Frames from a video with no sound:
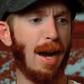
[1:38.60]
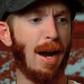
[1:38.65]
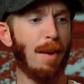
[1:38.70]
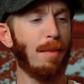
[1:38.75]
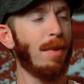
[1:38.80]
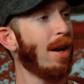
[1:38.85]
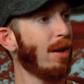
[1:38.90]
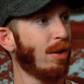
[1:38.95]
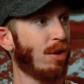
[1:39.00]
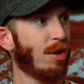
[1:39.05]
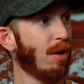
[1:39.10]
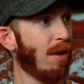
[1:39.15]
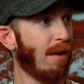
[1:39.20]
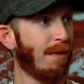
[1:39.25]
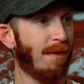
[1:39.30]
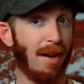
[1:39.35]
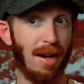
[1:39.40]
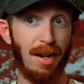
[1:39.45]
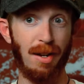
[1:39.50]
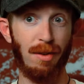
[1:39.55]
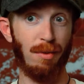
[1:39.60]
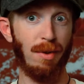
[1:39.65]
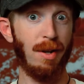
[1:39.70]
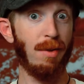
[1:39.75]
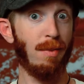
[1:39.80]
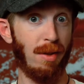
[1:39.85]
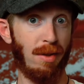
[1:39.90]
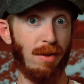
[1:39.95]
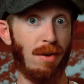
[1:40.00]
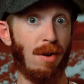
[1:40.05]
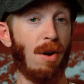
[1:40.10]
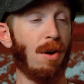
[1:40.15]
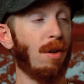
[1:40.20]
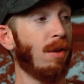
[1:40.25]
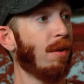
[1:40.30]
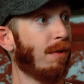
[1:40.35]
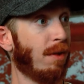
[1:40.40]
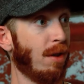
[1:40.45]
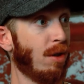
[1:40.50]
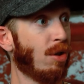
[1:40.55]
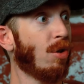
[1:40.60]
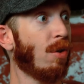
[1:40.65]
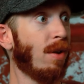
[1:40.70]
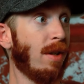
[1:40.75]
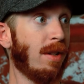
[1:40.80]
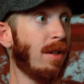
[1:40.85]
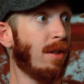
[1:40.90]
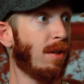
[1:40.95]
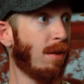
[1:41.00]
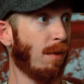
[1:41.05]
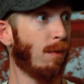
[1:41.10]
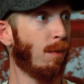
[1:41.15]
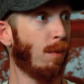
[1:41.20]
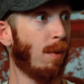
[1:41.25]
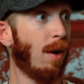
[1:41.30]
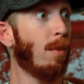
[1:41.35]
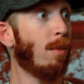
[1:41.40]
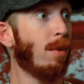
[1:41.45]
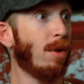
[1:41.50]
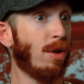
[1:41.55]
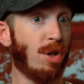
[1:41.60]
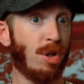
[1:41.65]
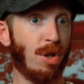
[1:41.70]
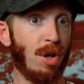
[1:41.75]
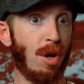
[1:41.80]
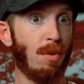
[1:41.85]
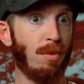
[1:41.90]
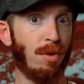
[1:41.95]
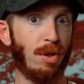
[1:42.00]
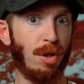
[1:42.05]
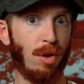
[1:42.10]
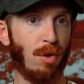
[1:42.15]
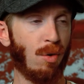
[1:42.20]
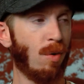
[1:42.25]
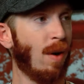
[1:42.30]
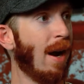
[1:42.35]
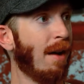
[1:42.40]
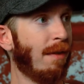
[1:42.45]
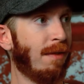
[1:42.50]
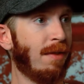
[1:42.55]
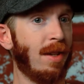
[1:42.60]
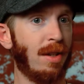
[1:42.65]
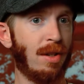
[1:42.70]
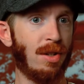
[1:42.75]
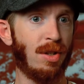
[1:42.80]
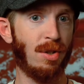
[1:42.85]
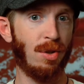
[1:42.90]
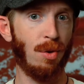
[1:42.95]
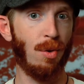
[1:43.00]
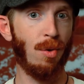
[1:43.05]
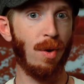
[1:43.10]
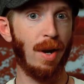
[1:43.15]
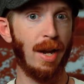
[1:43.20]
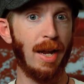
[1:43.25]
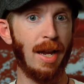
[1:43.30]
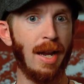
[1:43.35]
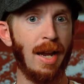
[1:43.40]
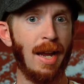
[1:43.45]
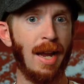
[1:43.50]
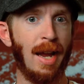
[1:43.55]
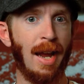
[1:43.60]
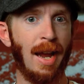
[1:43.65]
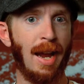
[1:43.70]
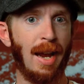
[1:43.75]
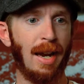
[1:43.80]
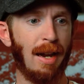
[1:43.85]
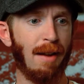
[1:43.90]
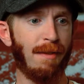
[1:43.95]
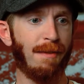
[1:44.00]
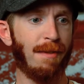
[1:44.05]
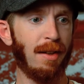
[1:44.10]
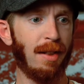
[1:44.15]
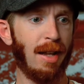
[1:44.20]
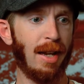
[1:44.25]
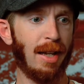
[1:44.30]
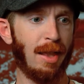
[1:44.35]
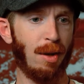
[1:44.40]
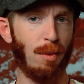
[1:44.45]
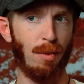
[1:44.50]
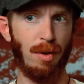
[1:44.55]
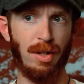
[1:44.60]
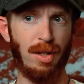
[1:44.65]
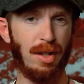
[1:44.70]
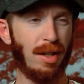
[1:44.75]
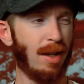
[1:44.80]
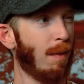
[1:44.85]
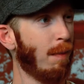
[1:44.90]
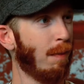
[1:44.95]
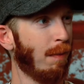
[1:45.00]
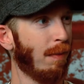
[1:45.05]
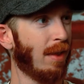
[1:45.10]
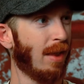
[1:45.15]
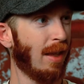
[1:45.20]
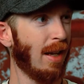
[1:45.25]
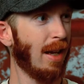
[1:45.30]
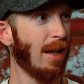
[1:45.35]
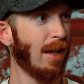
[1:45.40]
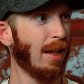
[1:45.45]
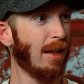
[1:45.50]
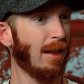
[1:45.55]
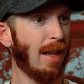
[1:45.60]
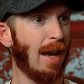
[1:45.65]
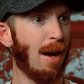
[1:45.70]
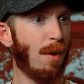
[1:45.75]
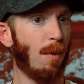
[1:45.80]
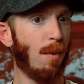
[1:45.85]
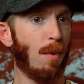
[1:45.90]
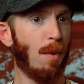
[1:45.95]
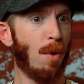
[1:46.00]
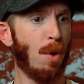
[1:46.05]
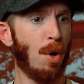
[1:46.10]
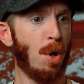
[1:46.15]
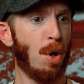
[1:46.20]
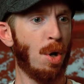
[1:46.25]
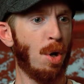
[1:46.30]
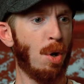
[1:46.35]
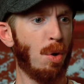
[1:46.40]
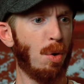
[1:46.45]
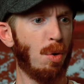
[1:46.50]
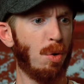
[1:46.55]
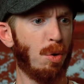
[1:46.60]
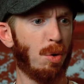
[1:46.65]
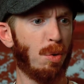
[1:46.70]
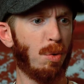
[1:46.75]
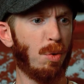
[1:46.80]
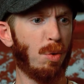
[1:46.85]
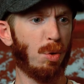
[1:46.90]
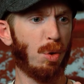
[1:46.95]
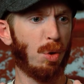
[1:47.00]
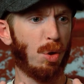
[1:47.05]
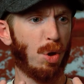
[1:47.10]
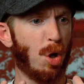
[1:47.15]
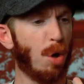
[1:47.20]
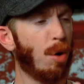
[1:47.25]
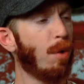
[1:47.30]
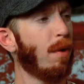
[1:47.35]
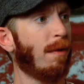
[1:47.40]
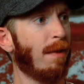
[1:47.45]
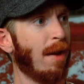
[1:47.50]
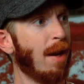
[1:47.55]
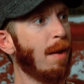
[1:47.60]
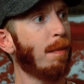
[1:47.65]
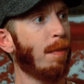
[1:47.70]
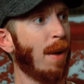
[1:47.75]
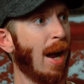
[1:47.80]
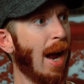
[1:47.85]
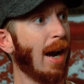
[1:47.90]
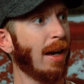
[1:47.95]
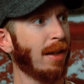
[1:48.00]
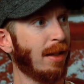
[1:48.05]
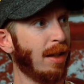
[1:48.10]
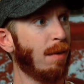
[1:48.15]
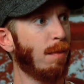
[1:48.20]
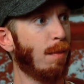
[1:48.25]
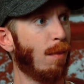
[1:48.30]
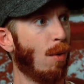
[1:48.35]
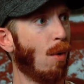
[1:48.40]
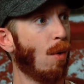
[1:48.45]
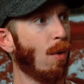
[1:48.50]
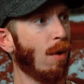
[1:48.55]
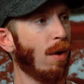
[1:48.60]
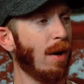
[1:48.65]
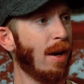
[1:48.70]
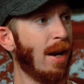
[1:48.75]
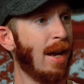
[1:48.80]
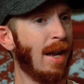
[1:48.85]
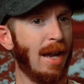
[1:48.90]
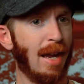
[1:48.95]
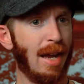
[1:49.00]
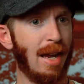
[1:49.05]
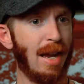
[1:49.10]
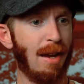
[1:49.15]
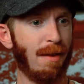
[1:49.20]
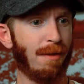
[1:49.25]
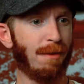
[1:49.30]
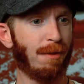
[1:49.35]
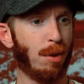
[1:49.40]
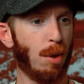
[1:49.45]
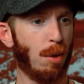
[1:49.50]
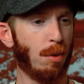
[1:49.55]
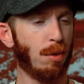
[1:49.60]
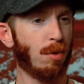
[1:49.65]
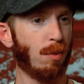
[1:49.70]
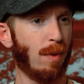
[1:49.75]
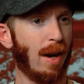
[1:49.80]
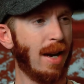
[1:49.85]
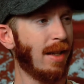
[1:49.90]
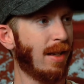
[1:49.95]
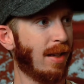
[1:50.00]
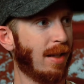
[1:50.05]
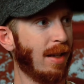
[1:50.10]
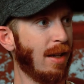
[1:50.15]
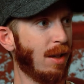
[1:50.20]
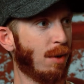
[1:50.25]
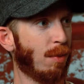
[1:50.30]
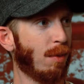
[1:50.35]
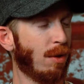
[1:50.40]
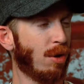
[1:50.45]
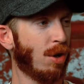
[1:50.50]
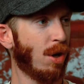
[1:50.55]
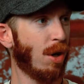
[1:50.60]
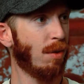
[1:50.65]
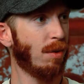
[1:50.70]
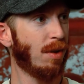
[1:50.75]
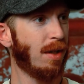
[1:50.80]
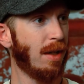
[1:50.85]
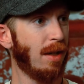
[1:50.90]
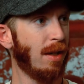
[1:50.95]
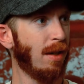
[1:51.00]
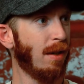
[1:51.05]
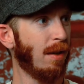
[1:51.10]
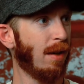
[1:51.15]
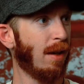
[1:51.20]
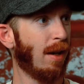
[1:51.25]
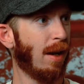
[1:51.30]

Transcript: I'm not sure if I agree with all of the choices of what was shown to craft this story, and I feel like there was something that could have impacted more if those right scenes were chosen.